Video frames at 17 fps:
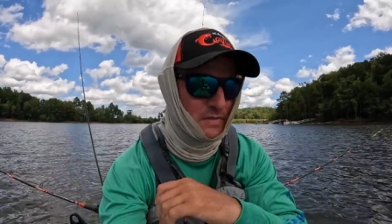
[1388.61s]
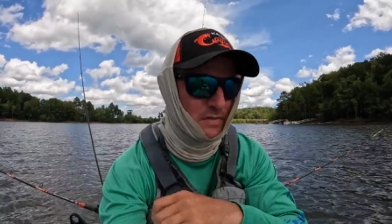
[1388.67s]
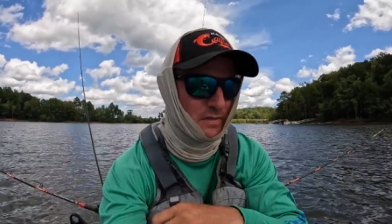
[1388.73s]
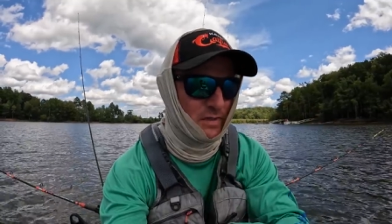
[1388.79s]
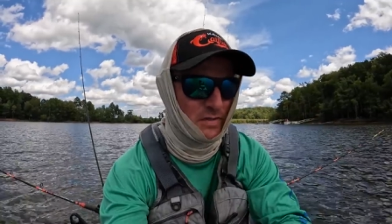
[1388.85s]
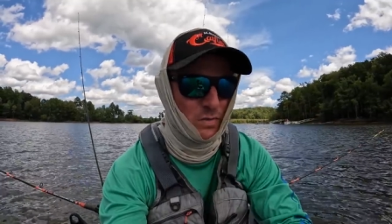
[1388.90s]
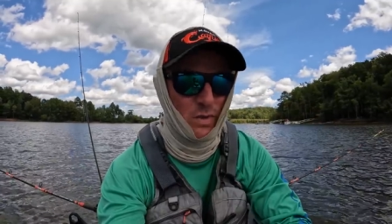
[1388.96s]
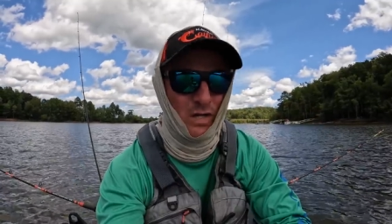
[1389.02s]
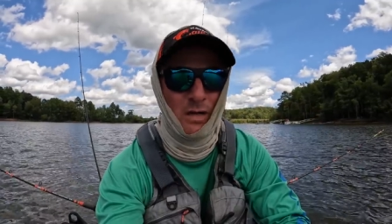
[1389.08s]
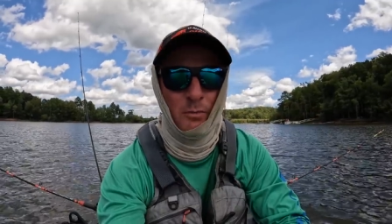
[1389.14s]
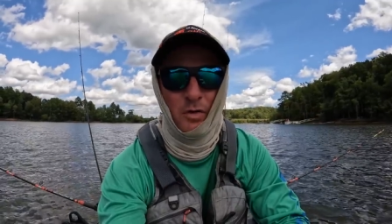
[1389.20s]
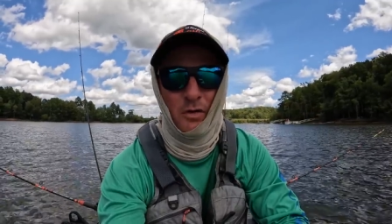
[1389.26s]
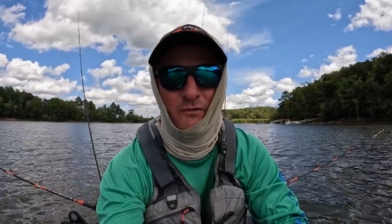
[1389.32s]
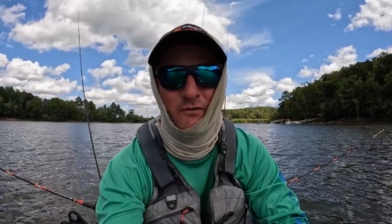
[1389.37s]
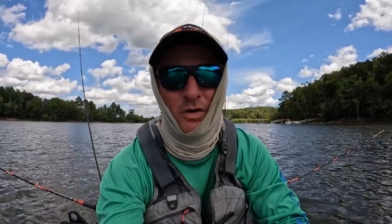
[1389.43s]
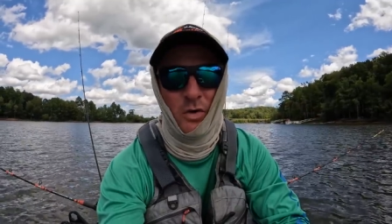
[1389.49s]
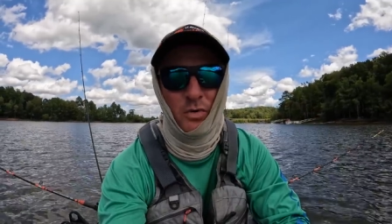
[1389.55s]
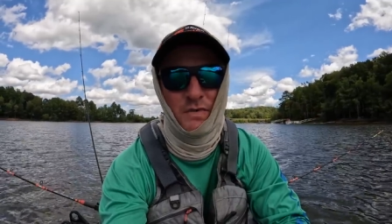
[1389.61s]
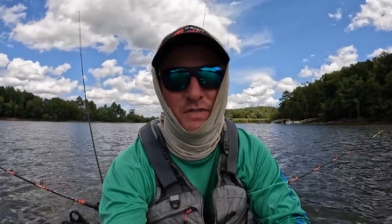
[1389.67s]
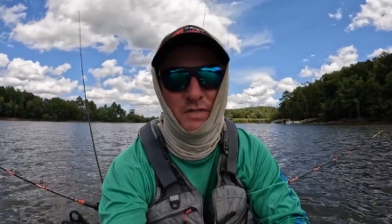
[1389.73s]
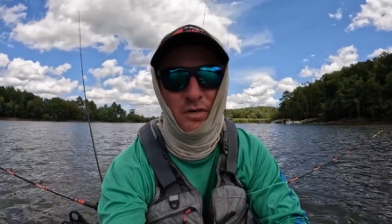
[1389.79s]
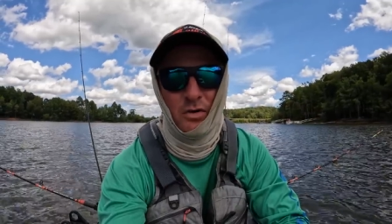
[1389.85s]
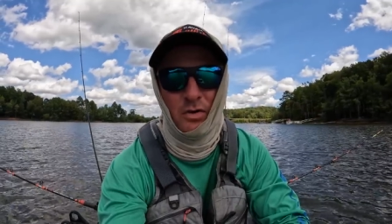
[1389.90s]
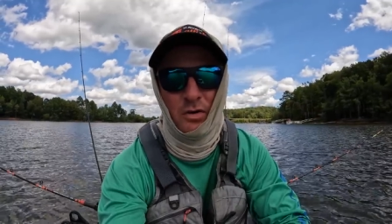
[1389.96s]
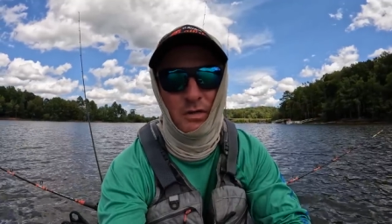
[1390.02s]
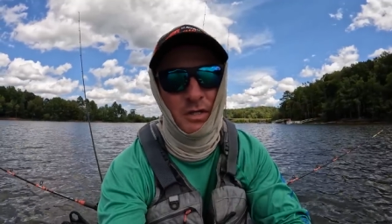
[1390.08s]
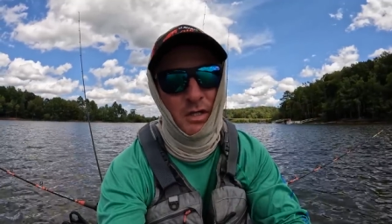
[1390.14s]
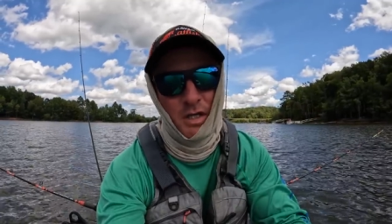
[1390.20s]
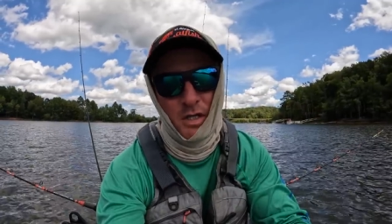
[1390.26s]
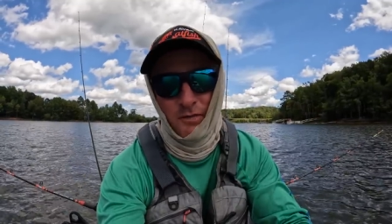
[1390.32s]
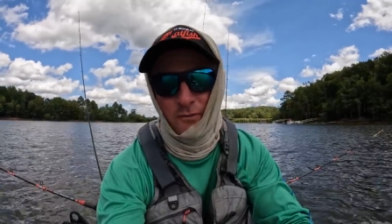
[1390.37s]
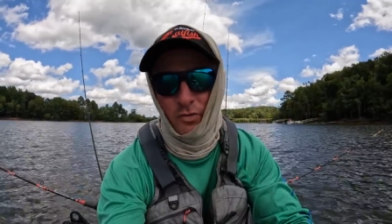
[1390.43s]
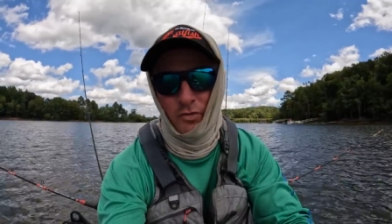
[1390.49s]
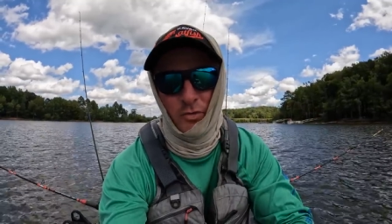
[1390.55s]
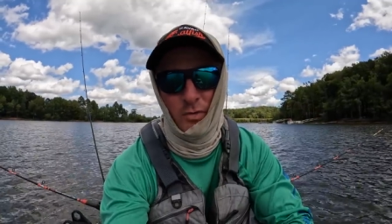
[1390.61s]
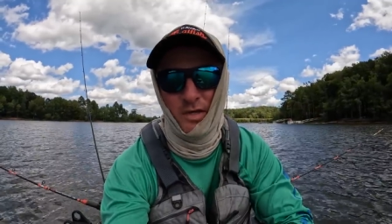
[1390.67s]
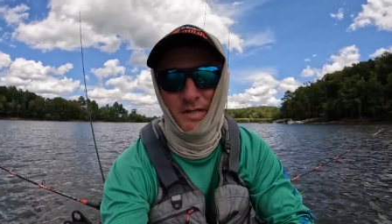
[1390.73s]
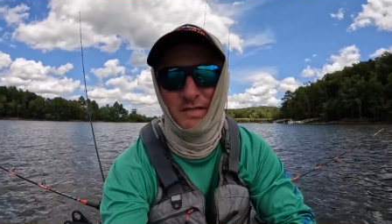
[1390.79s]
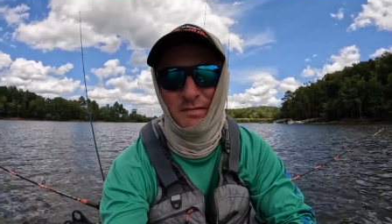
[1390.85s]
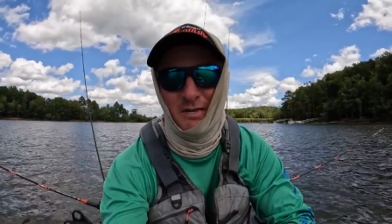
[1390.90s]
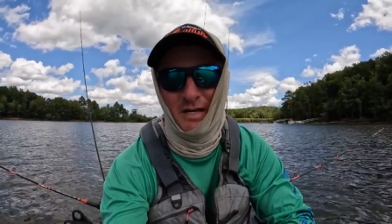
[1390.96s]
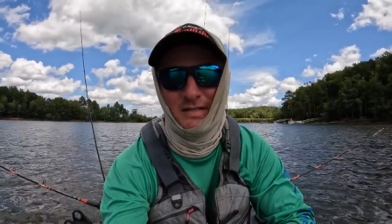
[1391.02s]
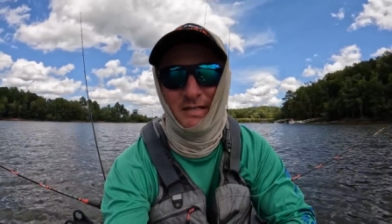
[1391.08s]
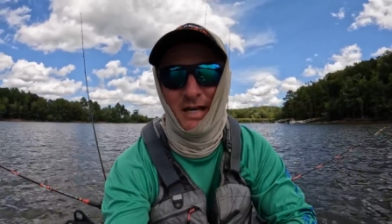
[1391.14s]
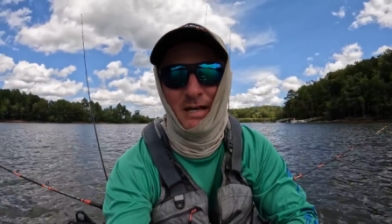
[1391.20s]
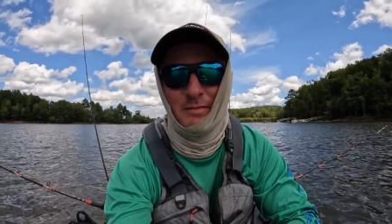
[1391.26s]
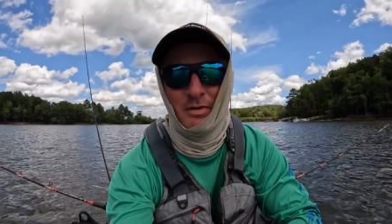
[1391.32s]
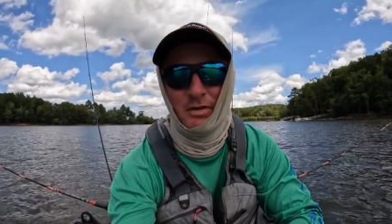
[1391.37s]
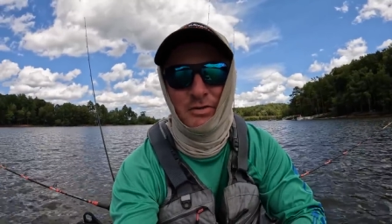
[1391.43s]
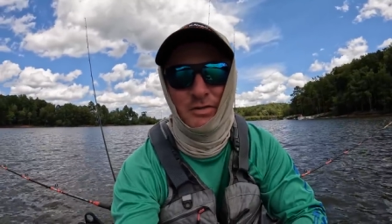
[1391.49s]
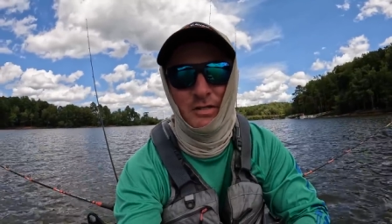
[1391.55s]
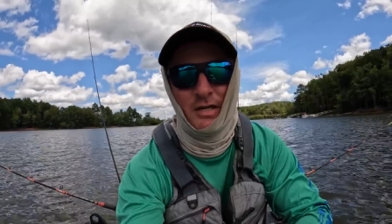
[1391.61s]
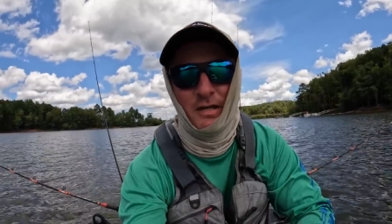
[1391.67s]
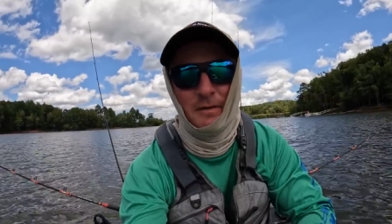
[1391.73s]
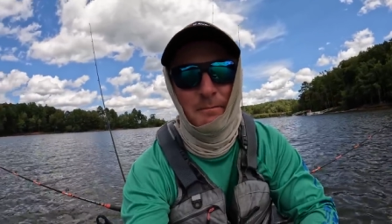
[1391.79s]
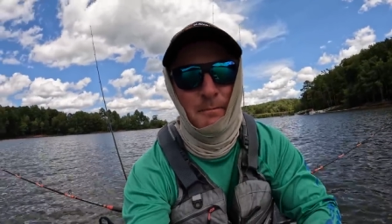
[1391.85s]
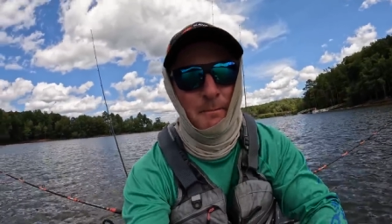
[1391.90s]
So that's what I'm gonna focus on for the rest of my time here today.